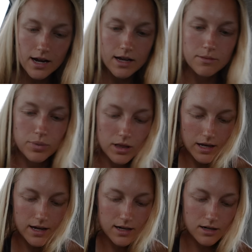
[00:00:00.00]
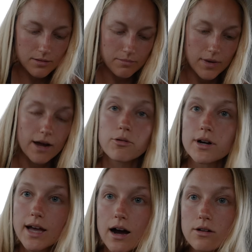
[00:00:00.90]
and plan my
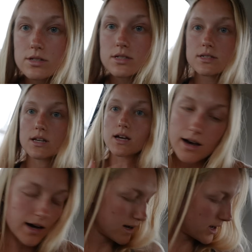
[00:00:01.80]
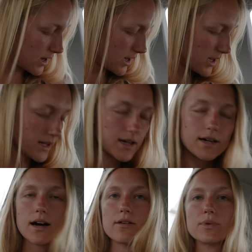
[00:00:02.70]
workouts? I
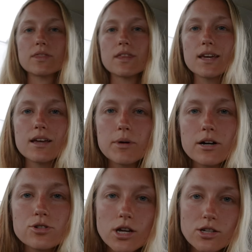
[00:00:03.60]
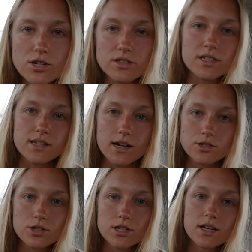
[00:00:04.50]
have been thinking about changing this,
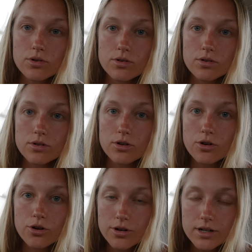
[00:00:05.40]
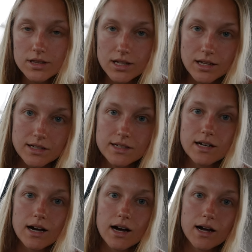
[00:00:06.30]
actually. Currently,
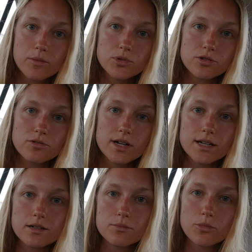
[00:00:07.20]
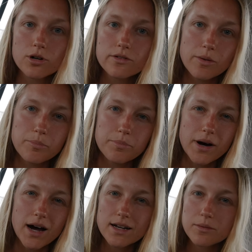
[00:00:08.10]
I'm doing more of a
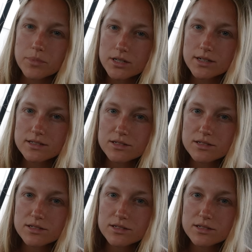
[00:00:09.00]
bodybuilding